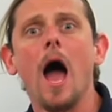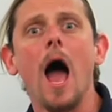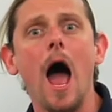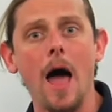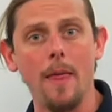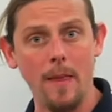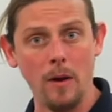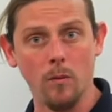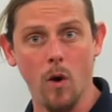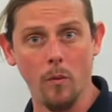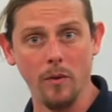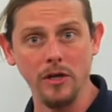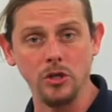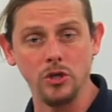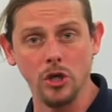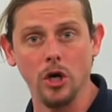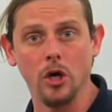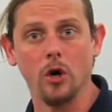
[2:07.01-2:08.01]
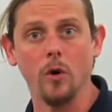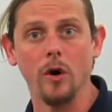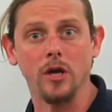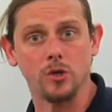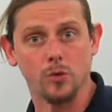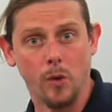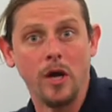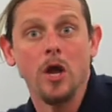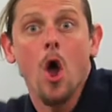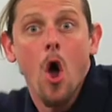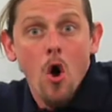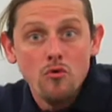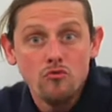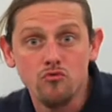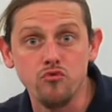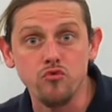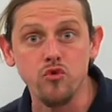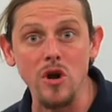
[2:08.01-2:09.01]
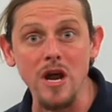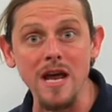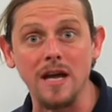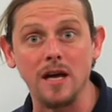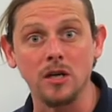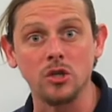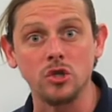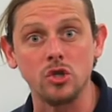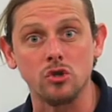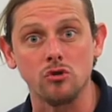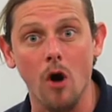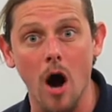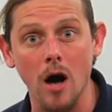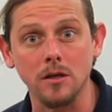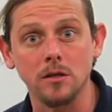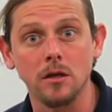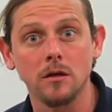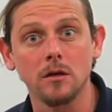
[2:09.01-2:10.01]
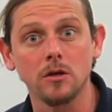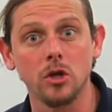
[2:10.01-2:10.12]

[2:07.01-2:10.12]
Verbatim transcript: And then what we do is we reconstruct